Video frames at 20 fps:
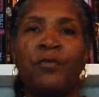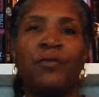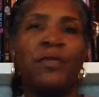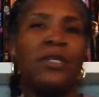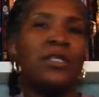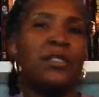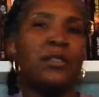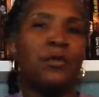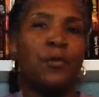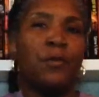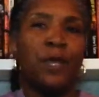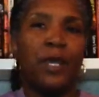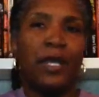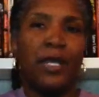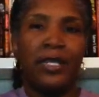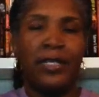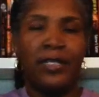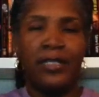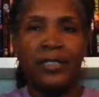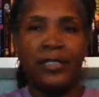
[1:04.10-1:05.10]
reason why
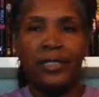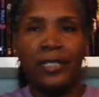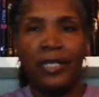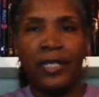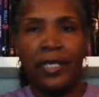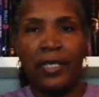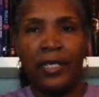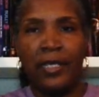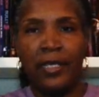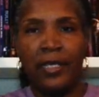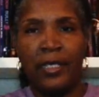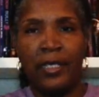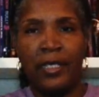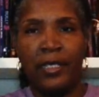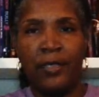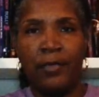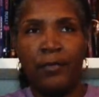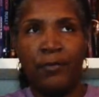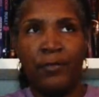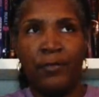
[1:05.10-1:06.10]
I say
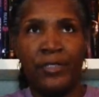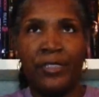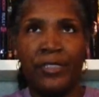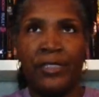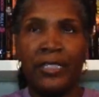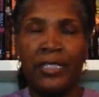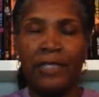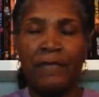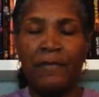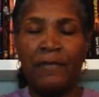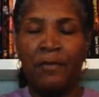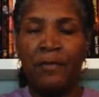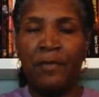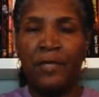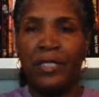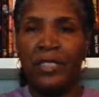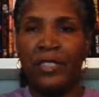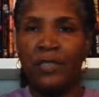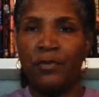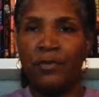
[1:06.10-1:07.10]
it received
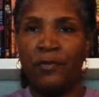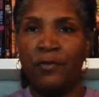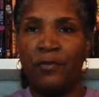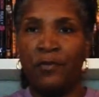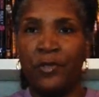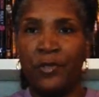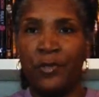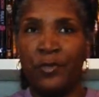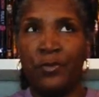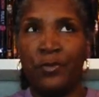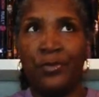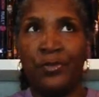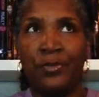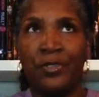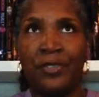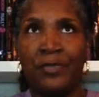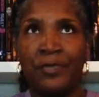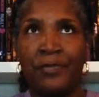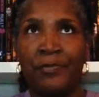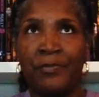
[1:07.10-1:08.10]
mixed
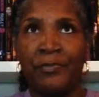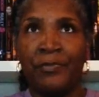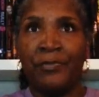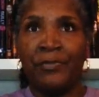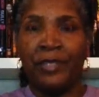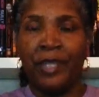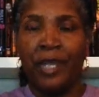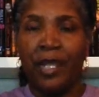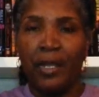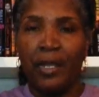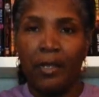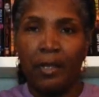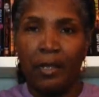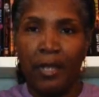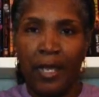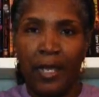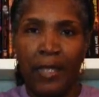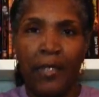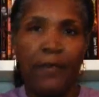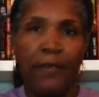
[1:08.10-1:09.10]
reviews, a
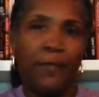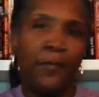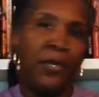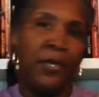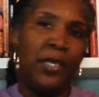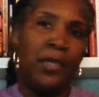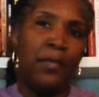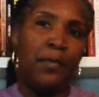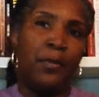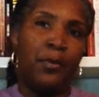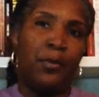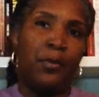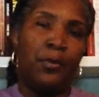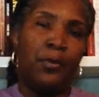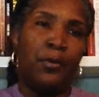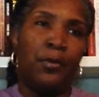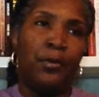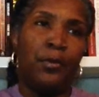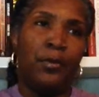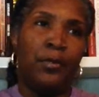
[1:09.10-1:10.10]
lot of
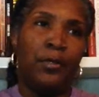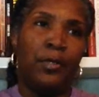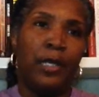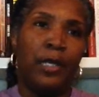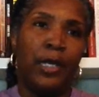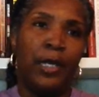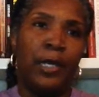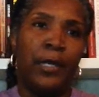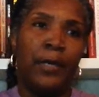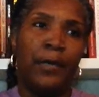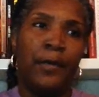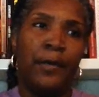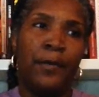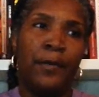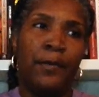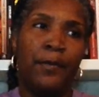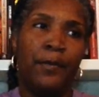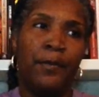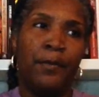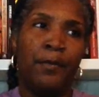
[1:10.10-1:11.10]
people
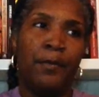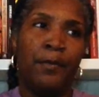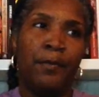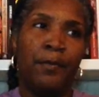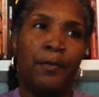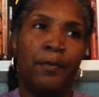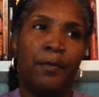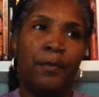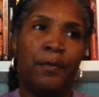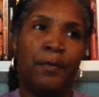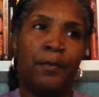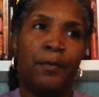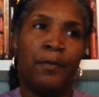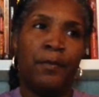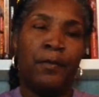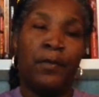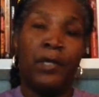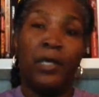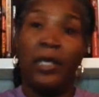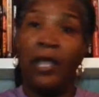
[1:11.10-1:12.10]
um,
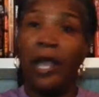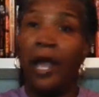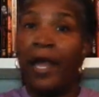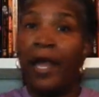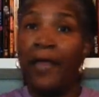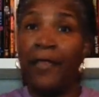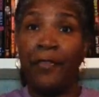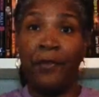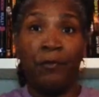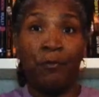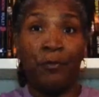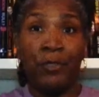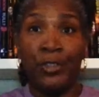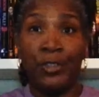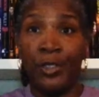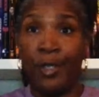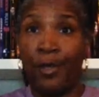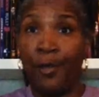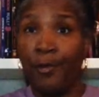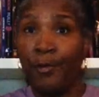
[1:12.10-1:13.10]
either
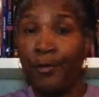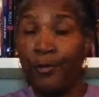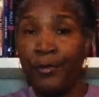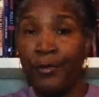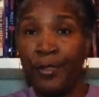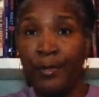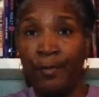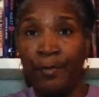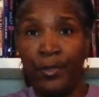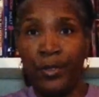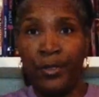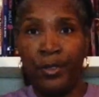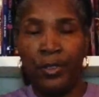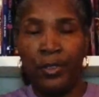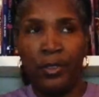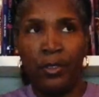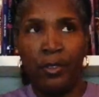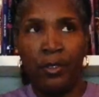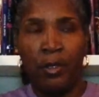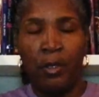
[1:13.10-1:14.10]
returned the
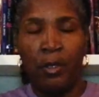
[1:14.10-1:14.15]
book